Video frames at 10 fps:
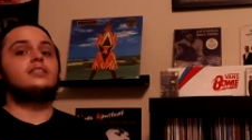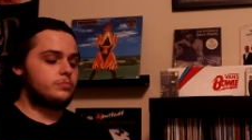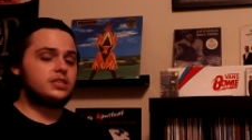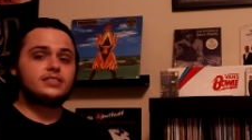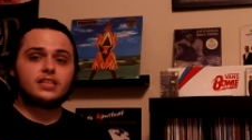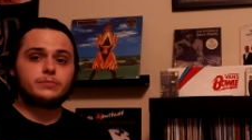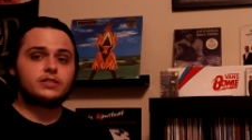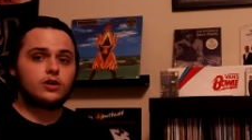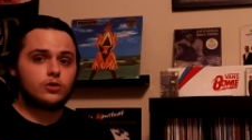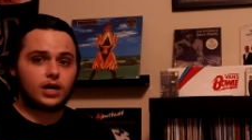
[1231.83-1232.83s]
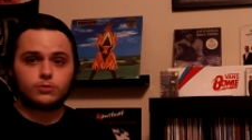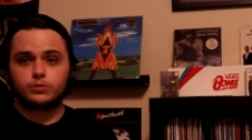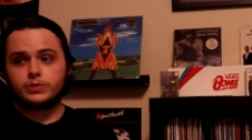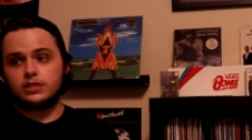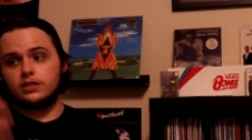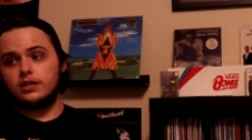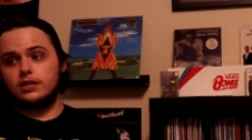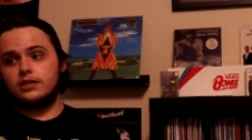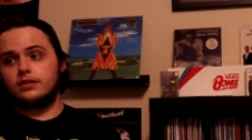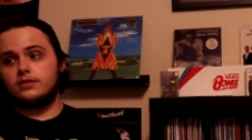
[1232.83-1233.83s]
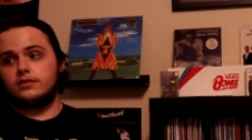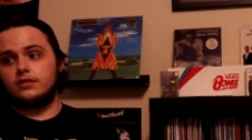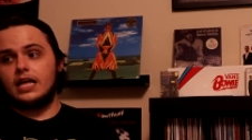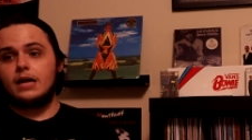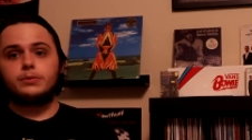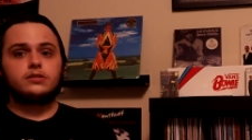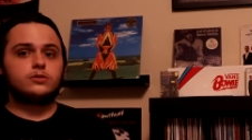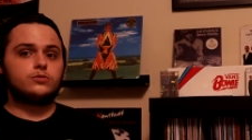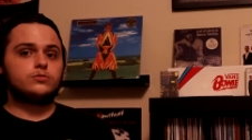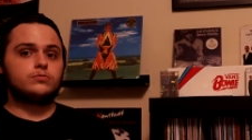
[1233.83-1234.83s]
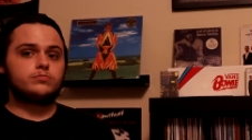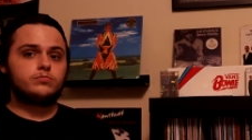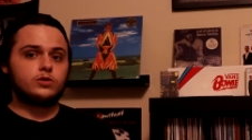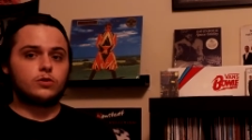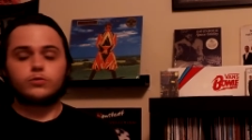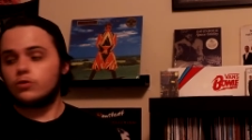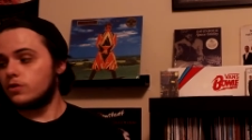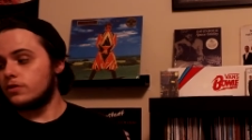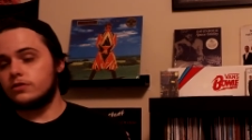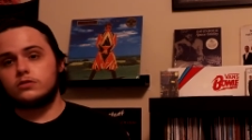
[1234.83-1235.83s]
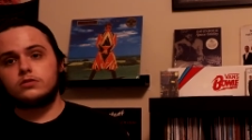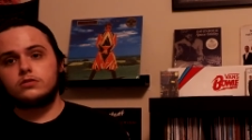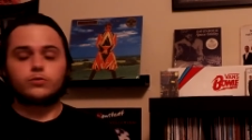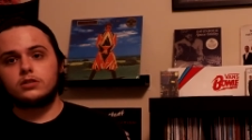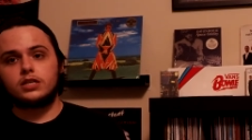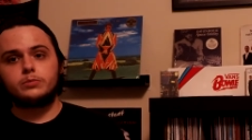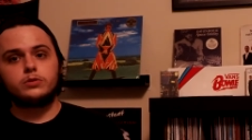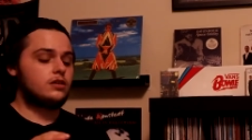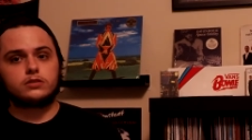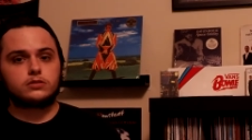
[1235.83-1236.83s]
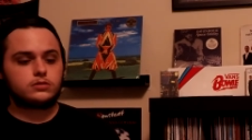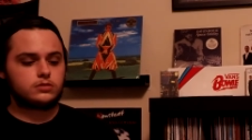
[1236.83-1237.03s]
please let me know. I would be happy to, throw it on the turntable and,